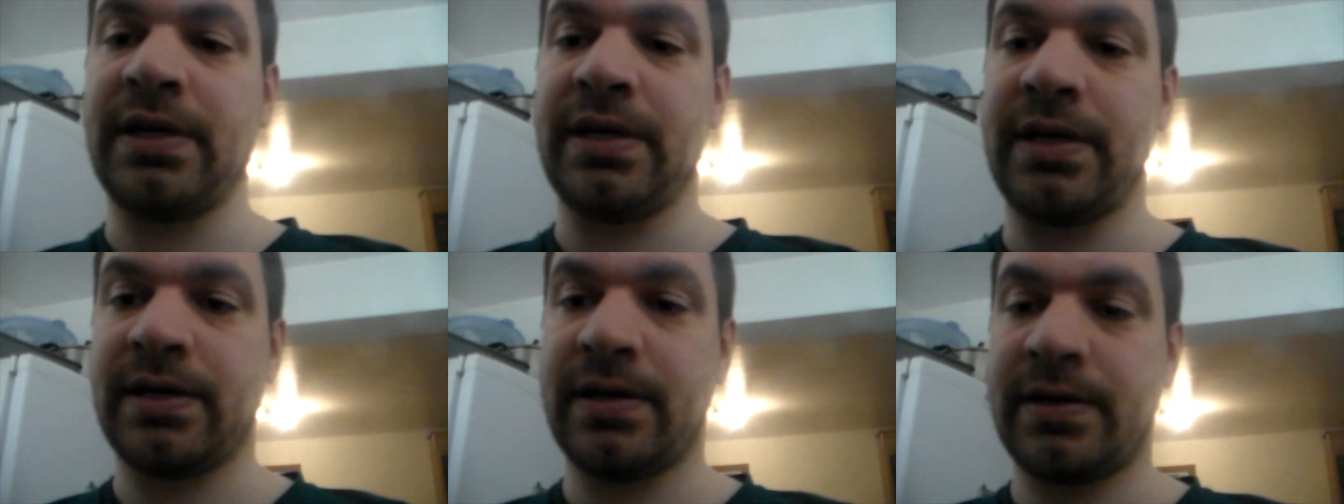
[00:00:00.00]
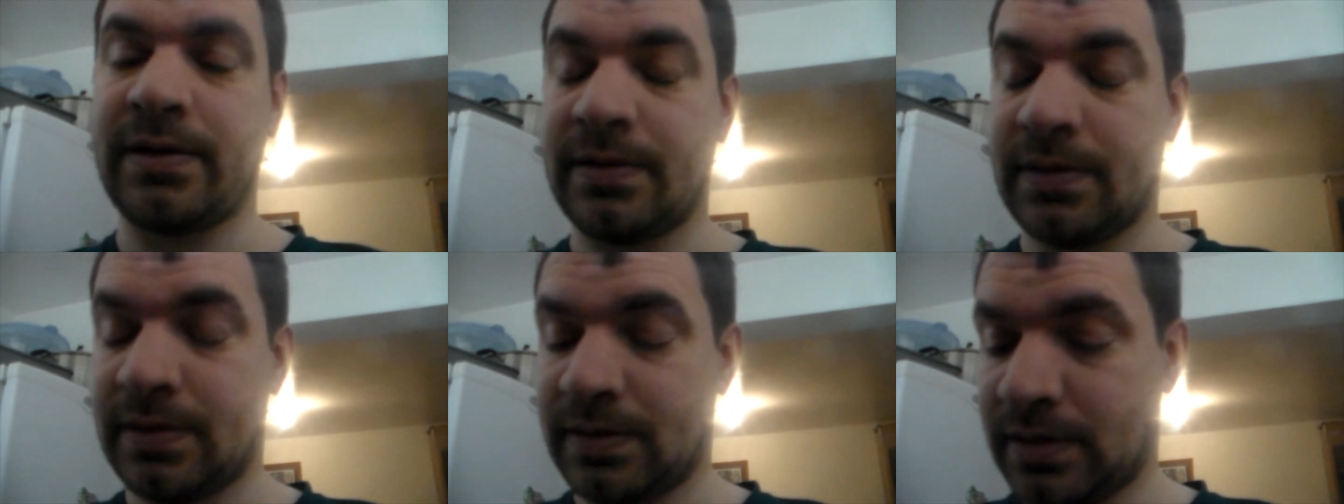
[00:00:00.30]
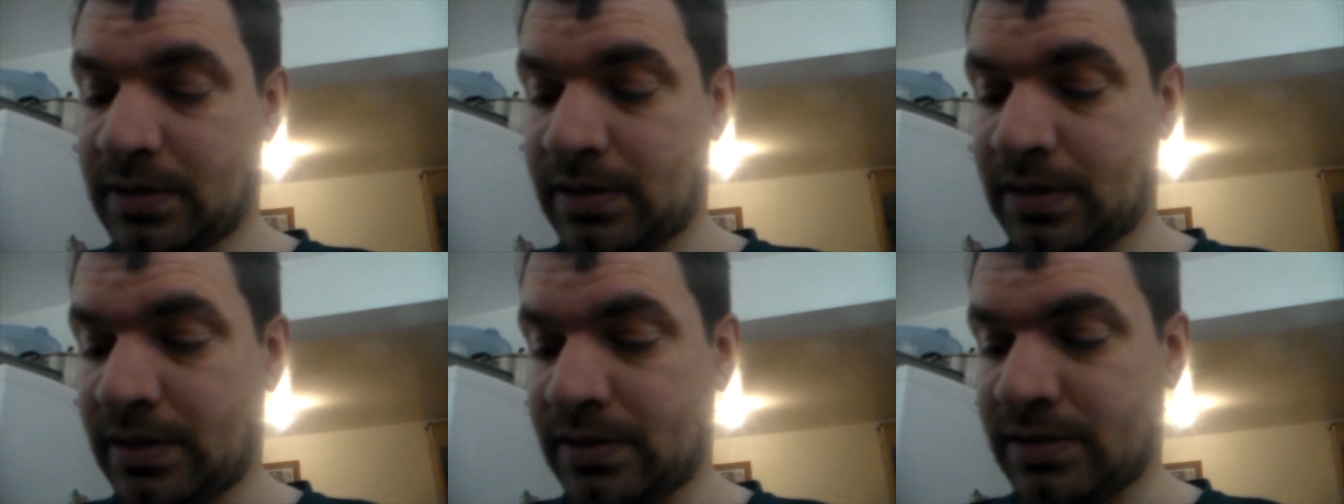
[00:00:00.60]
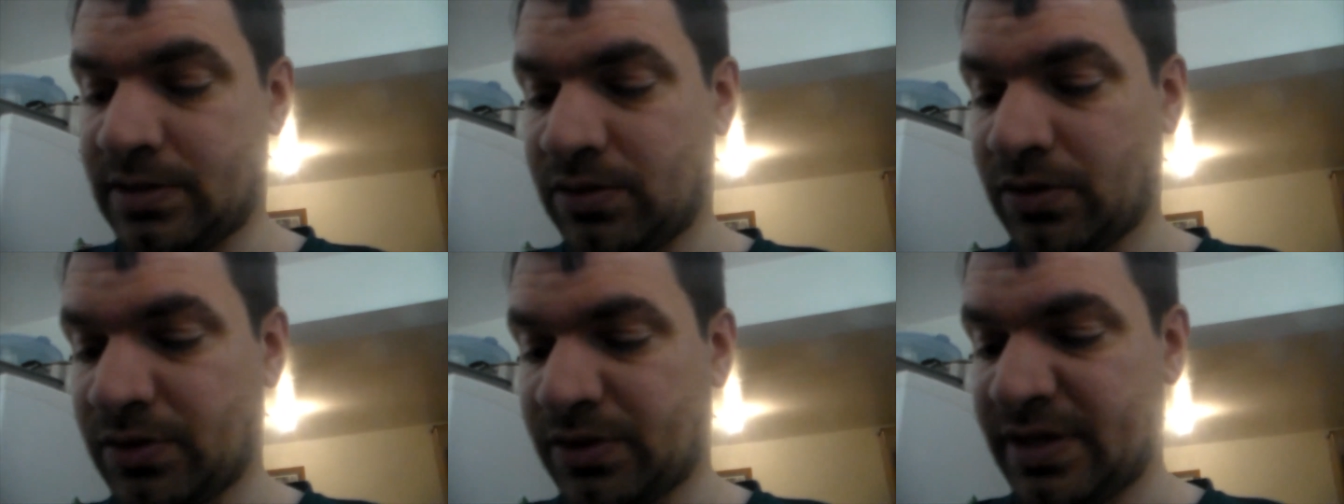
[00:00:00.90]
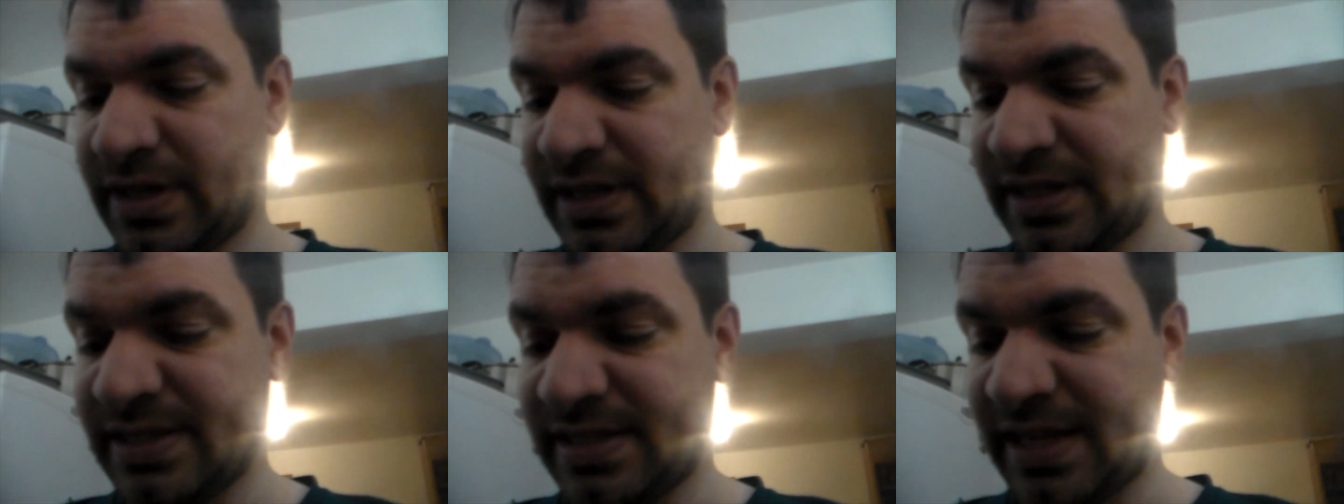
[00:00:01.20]
here. It's not
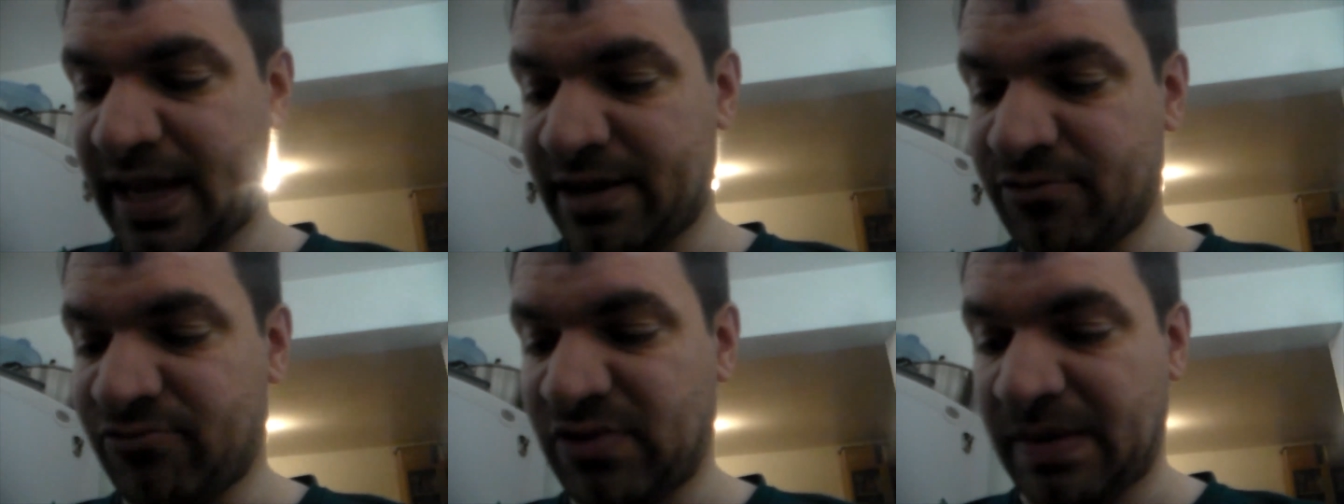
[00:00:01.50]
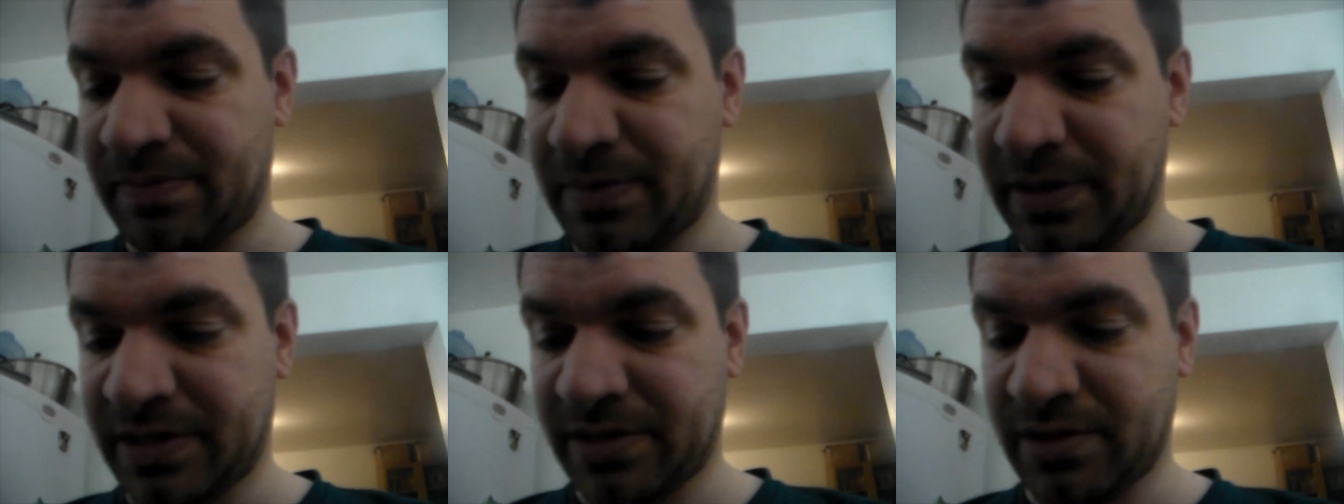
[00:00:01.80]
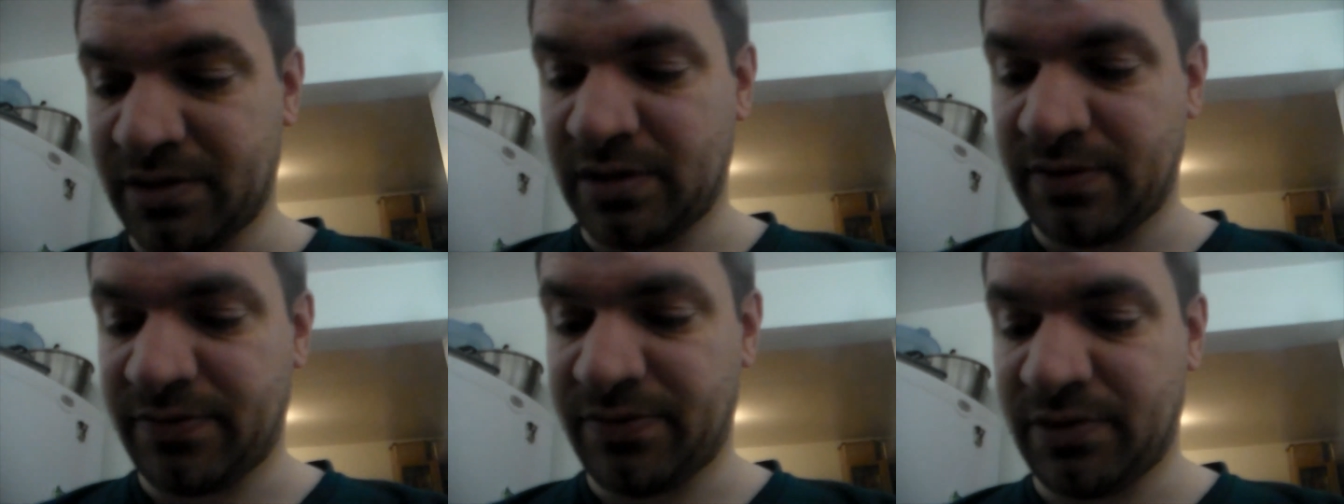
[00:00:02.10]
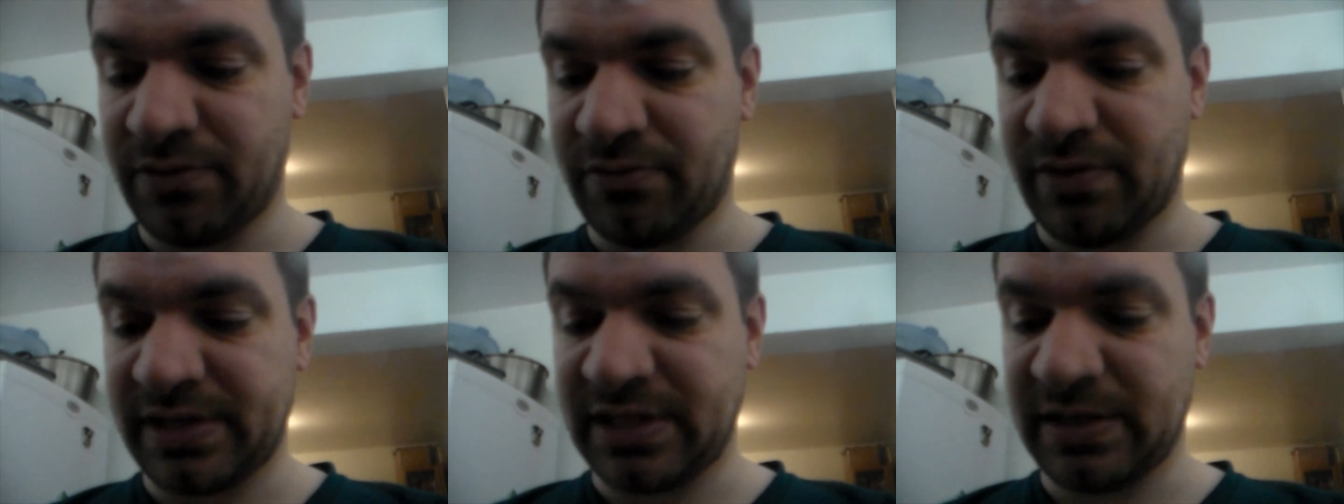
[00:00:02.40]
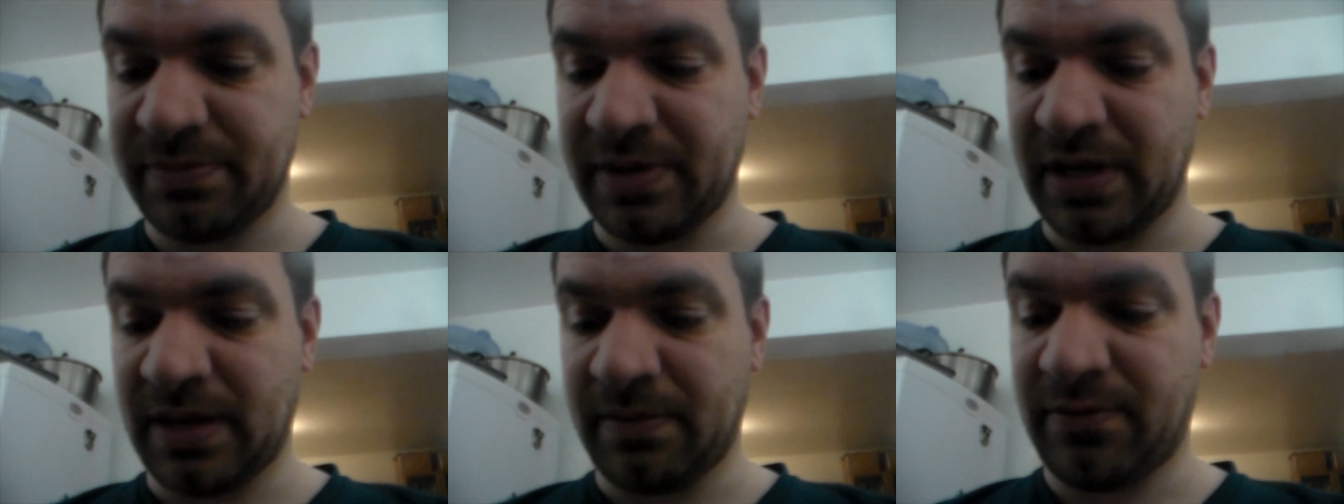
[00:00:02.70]
an exact replica of the
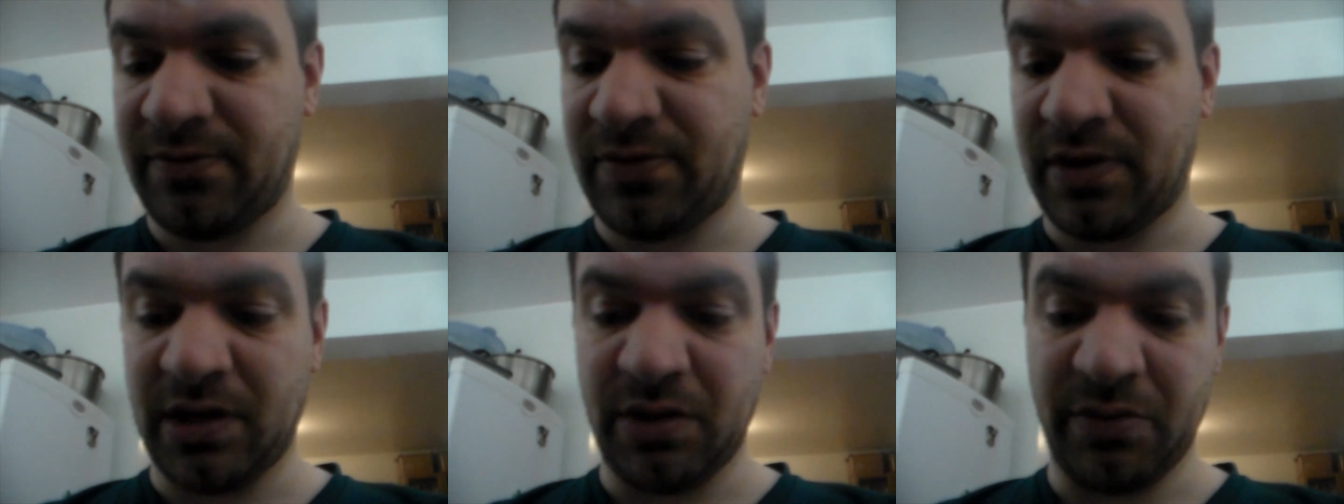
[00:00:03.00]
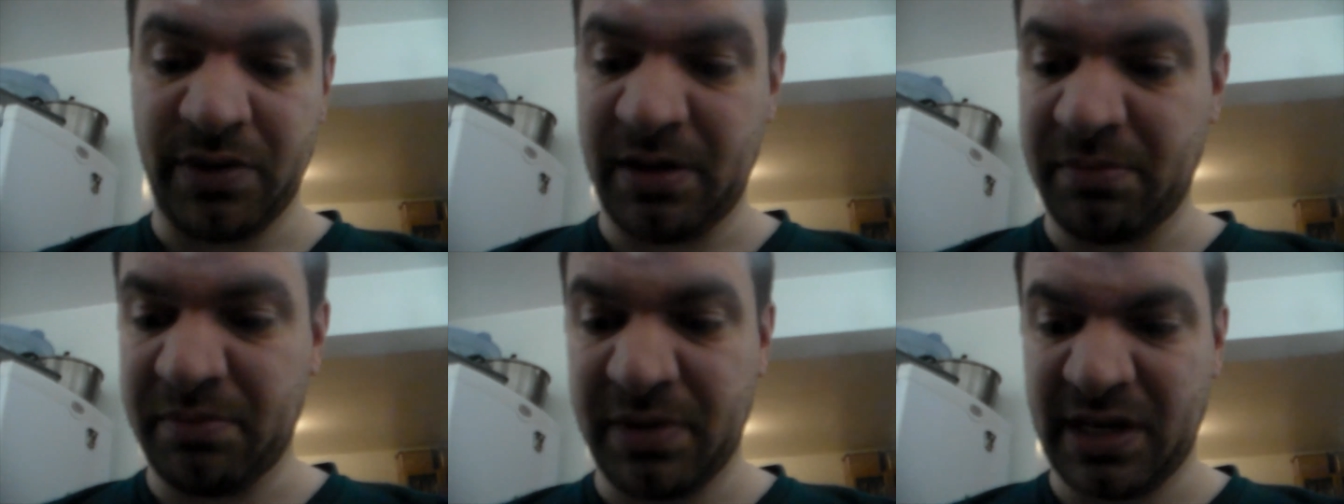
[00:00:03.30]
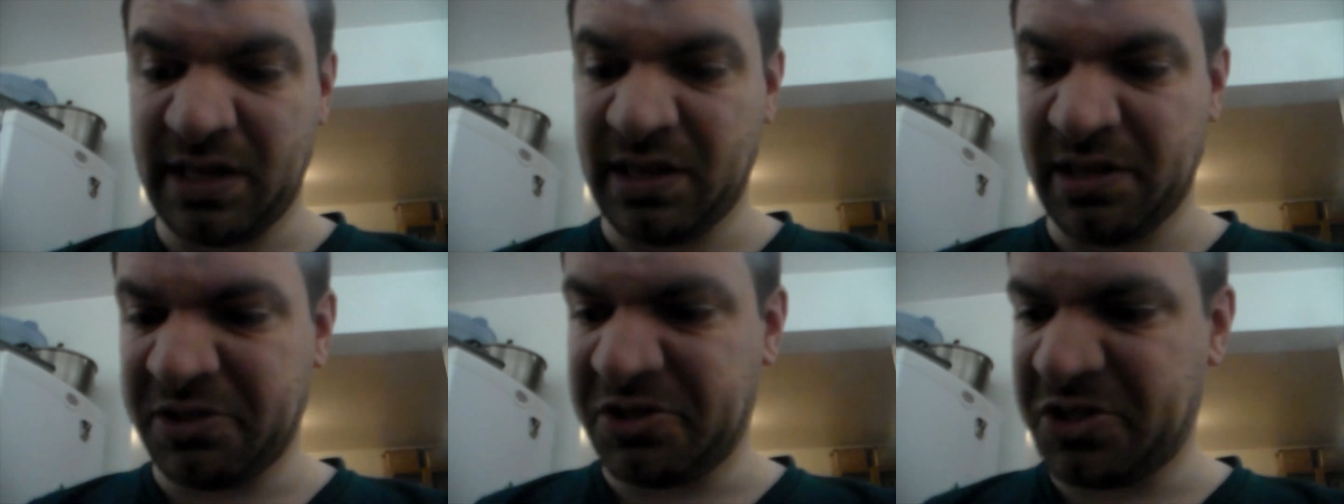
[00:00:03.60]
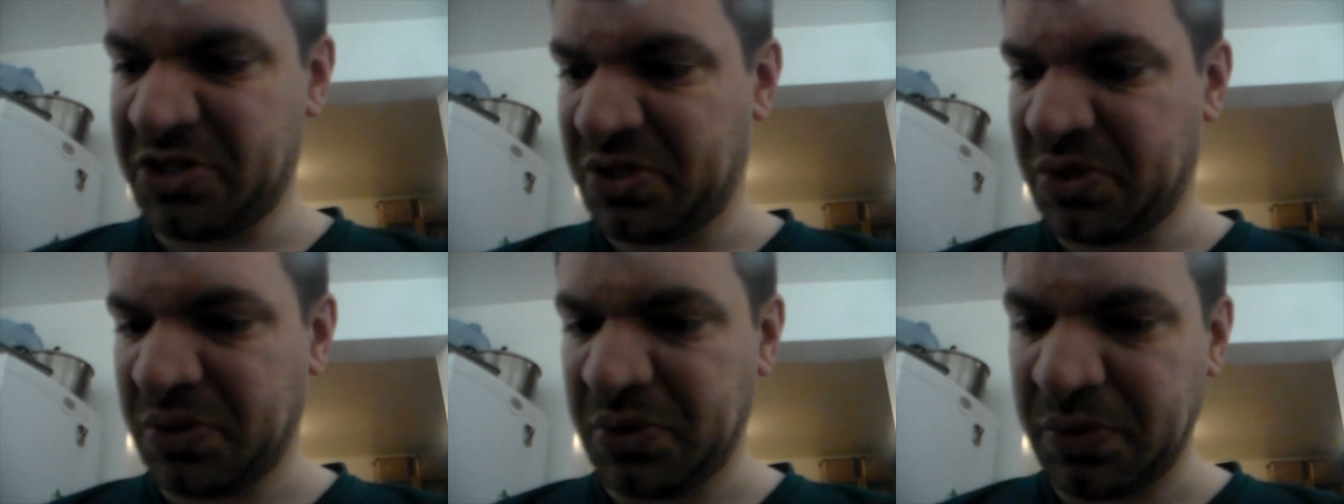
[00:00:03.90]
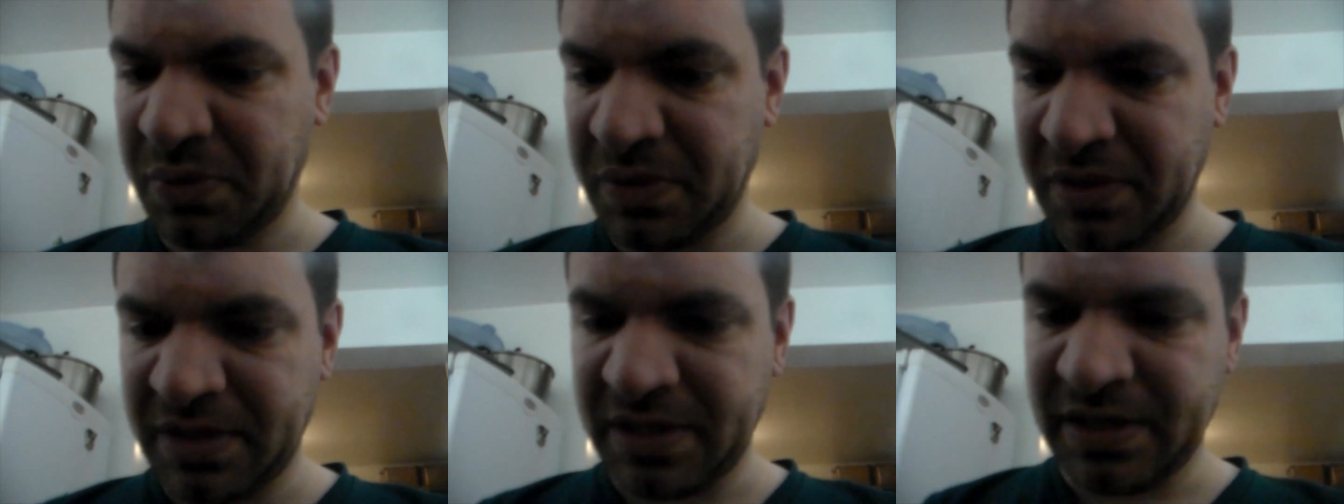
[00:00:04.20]
recipe I'm following, but it'll do.